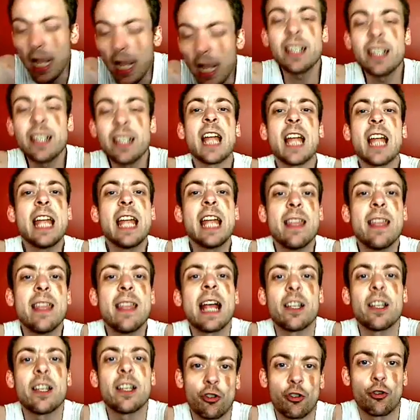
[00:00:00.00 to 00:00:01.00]
Let's say that
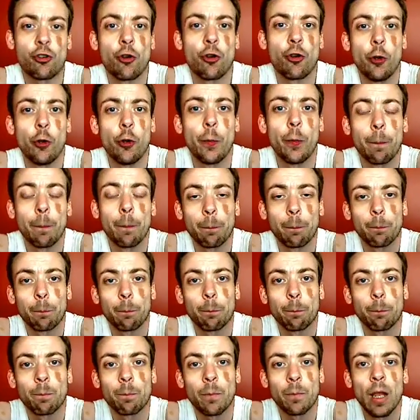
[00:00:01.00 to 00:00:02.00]
that's true.
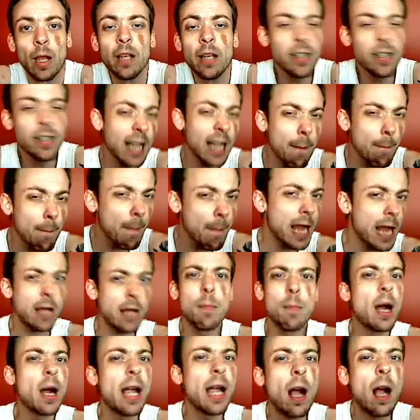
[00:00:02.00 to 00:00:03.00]
Does that
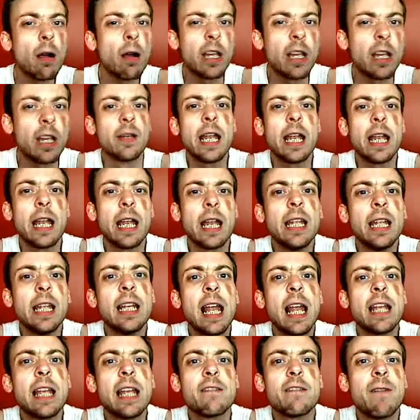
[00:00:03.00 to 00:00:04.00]
make my arguments any
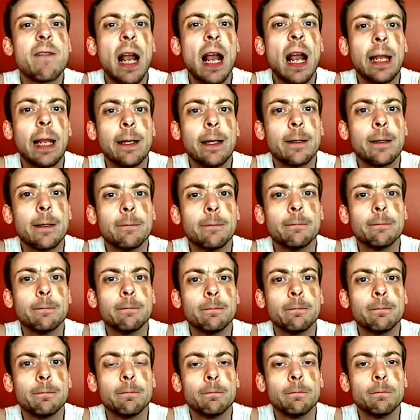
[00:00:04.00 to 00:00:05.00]
less valid?
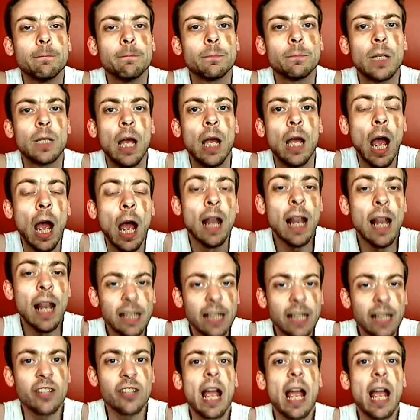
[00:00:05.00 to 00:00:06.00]

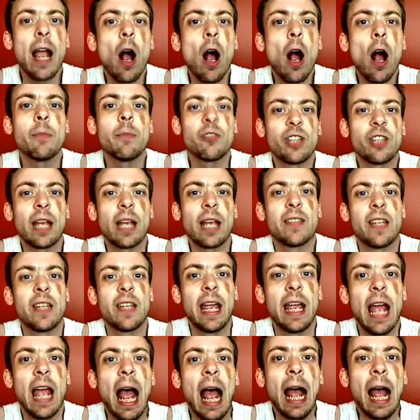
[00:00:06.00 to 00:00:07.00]
Let's say I'm sat
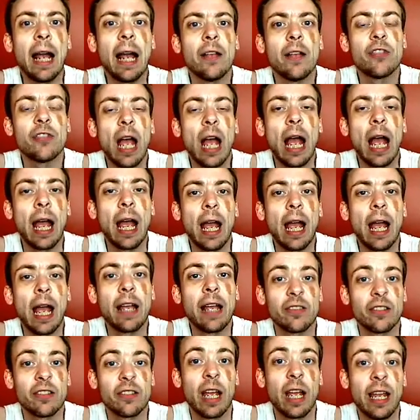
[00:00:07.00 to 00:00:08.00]
here as
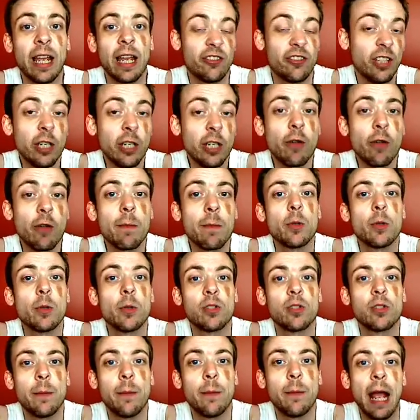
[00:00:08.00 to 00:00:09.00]
a secret
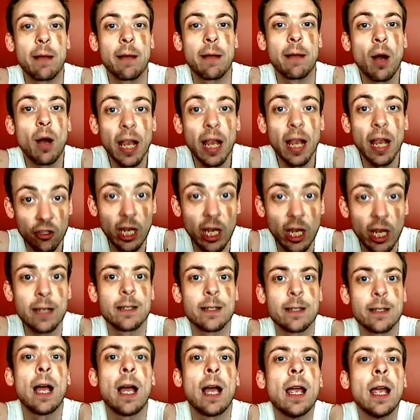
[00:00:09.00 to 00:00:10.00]
Muslim and my
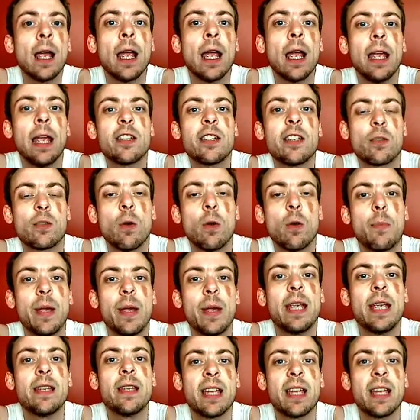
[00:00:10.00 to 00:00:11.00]
agenda is to
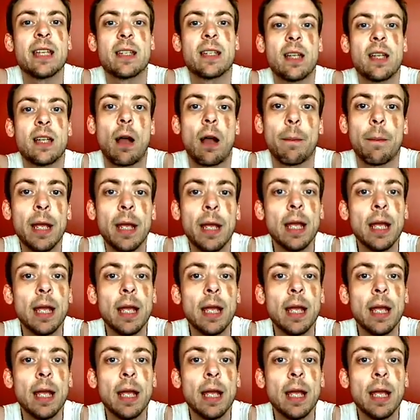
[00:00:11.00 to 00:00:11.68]
appease Islam.